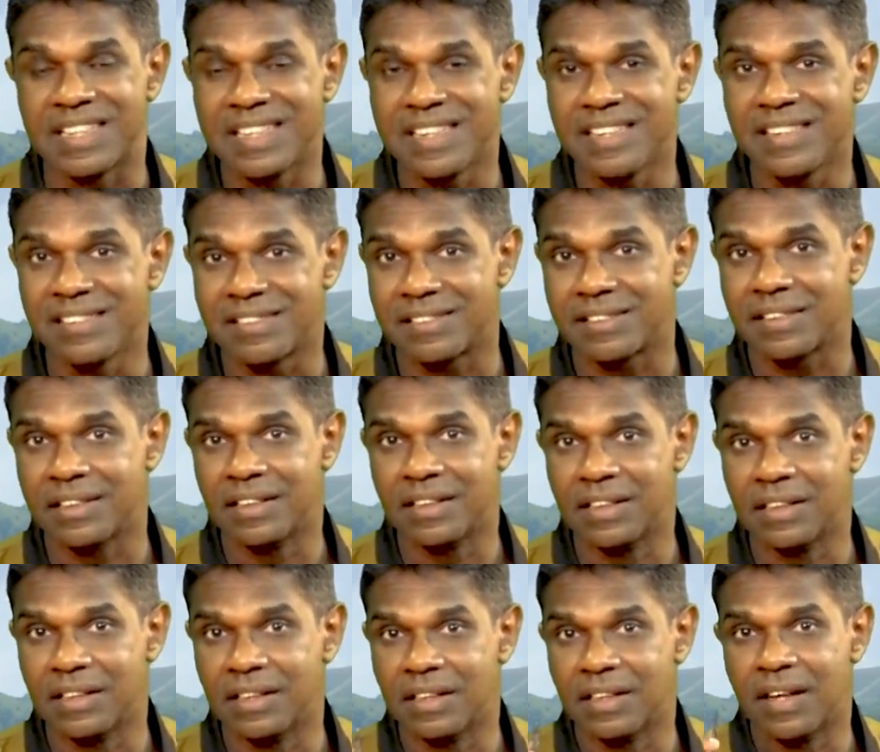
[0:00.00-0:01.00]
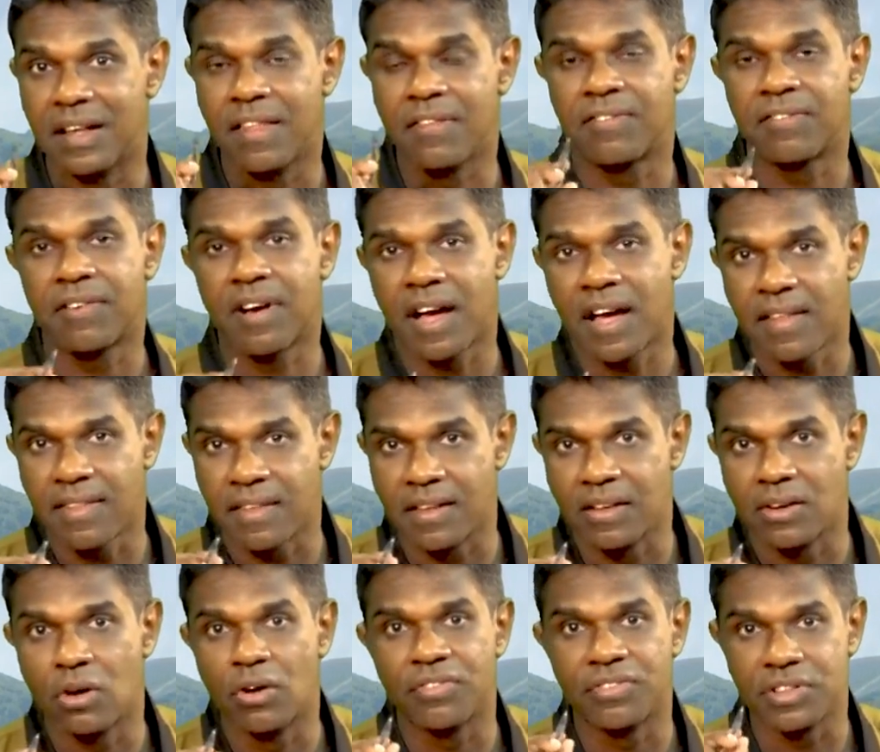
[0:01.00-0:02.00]
he's a
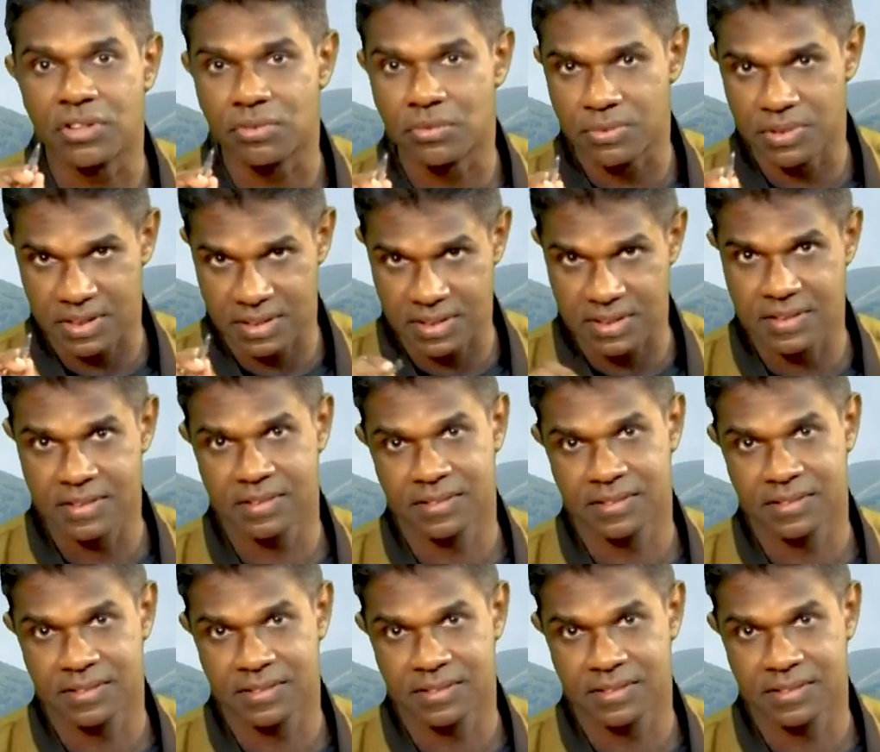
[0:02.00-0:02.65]
father of his word.